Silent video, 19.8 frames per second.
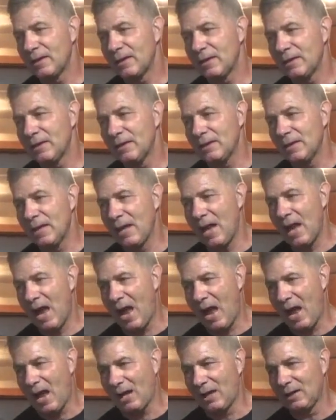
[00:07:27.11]

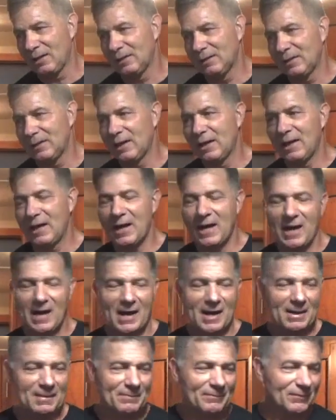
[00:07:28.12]
Yeah.
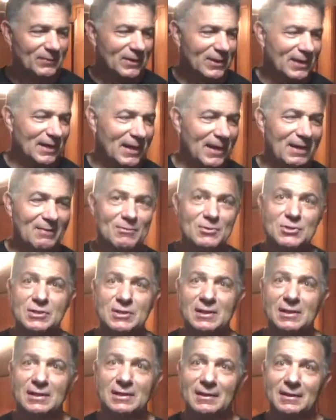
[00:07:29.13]
Can I have a
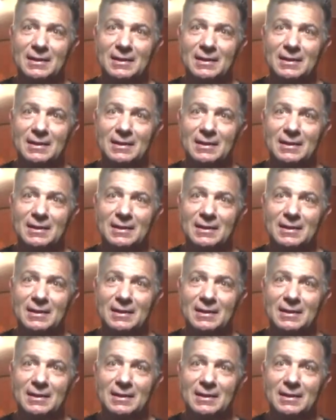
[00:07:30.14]
seat?